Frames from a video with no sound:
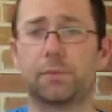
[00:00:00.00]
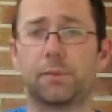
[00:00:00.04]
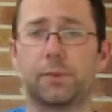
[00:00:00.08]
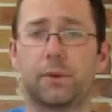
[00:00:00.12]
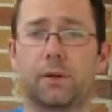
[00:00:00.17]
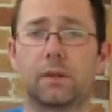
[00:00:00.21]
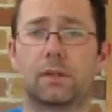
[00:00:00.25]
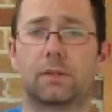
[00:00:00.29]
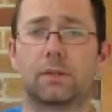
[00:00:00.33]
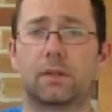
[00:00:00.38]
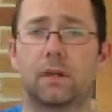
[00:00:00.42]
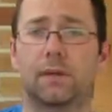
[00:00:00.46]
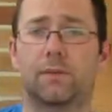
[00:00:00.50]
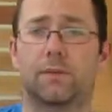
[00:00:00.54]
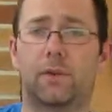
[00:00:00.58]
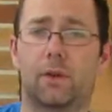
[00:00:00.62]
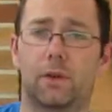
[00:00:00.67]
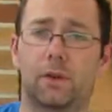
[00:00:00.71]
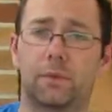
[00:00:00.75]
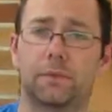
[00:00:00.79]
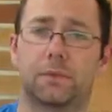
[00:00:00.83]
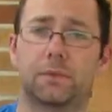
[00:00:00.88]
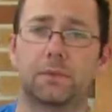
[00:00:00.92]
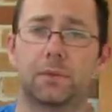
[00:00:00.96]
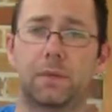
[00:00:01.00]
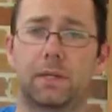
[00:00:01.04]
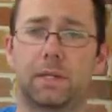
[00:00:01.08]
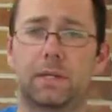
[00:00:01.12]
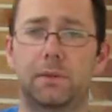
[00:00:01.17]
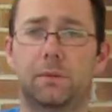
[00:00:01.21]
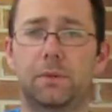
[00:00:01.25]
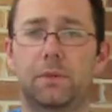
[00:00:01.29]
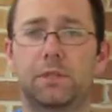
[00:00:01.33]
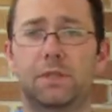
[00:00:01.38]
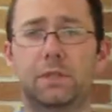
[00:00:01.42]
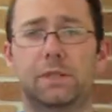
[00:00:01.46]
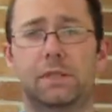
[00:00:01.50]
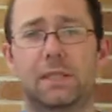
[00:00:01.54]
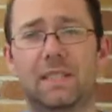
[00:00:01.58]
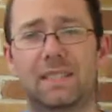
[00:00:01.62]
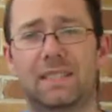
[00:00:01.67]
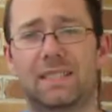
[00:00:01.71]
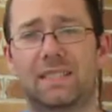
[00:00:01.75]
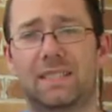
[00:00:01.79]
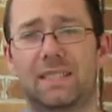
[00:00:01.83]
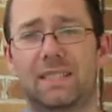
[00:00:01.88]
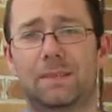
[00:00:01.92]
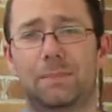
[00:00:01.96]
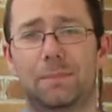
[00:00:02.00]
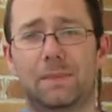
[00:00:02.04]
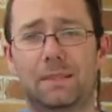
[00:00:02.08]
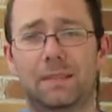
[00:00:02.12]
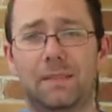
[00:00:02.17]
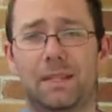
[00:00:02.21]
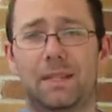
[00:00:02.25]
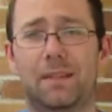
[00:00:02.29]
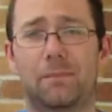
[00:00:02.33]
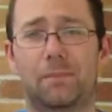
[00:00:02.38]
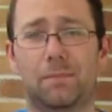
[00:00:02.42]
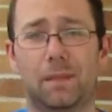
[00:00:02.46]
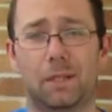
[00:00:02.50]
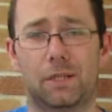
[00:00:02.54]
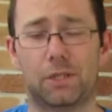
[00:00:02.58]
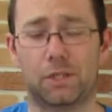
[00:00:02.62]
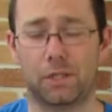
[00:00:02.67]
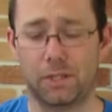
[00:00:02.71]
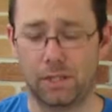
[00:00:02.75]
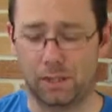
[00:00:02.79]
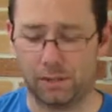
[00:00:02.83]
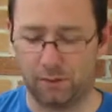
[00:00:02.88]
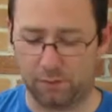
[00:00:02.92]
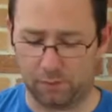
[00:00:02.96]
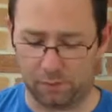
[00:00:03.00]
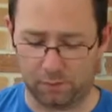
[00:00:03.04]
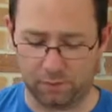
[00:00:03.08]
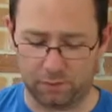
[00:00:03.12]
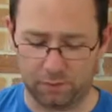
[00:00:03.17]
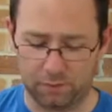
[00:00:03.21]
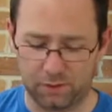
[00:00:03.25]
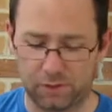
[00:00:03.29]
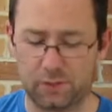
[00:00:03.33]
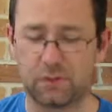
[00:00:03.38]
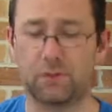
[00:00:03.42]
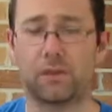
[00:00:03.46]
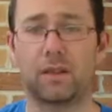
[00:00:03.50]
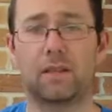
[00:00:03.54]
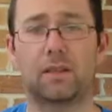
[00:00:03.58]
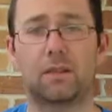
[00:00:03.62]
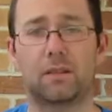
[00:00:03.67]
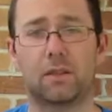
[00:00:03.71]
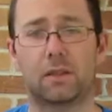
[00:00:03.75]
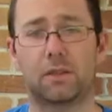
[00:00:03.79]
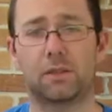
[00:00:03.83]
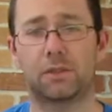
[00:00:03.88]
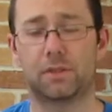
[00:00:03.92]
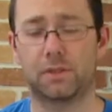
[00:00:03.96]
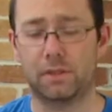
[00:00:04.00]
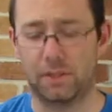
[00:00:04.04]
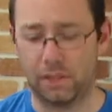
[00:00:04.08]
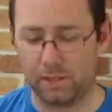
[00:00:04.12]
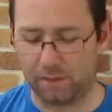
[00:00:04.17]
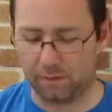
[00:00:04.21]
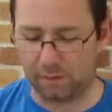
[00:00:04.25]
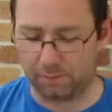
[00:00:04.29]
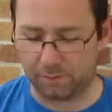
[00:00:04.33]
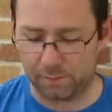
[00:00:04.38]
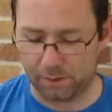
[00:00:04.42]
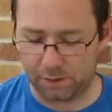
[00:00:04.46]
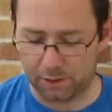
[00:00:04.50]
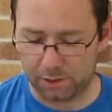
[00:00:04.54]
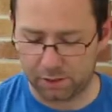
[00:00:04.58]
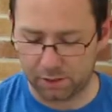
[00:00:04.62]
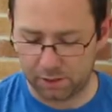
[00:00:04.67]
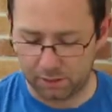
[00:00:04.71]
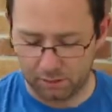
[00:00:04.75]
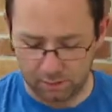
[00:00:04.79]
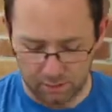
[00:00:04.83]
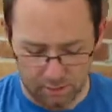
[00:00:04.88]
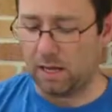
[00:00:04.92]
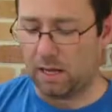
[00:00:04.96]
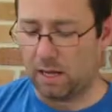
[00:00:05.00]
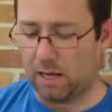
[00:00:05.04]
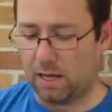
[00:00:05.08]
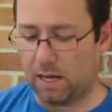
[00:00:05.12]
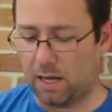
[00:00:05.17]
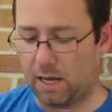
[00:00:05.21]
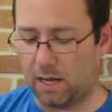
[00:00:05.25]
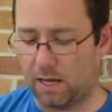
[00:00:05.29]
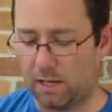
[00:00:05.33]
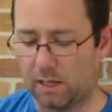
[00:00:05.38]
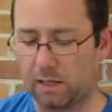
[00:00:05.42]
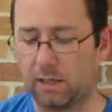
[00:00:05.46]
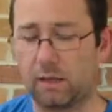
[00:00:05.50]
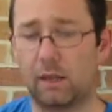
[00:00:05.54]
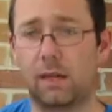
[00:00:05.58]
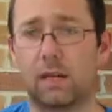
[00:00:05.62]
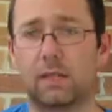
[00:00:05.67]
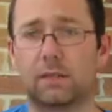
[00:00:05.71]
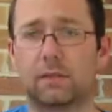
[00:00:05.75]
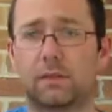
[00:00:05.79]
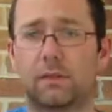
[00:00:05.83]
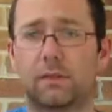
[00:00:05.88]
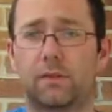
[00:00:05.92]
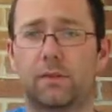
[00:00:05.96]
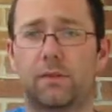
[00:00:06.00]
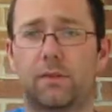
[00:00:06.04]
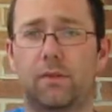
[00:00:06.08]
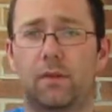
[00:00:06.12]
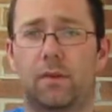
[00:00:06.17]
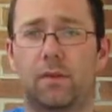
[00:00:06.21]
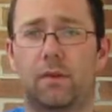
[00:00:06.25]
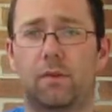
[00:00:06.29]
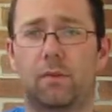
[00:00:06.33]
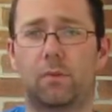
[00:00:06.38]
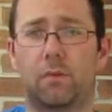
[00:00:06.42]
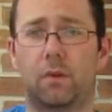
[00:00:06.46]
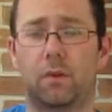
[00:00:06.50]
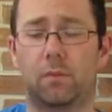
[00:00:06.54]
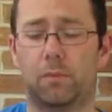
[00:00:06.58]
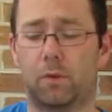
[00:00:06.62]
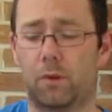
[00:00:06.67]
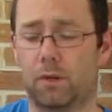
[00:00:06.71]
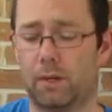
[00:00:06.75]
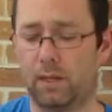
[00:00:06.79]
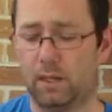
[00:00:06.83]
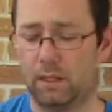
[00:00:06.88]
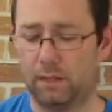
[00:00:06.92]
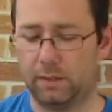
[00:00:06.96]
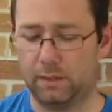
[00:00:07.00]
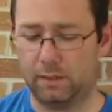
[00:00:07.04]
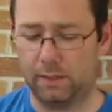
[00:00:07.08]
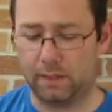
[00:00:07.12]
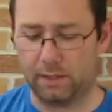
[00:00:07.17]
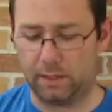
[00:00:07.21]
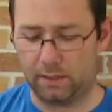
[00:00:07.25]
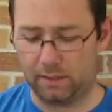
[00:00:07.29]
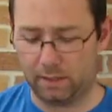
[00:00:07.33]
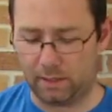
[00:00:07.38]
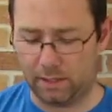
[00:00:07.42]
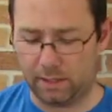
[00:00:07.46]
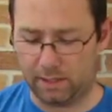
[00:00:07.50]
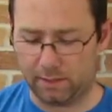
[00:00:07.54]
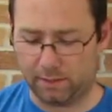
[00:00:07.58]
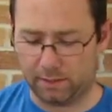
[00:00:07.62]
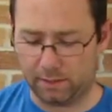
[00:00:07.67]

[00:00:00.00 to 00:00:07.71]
peroxide volume 20, which is a 6% mixture, or strength I should say, not mixture. A glass of warm water. Now I had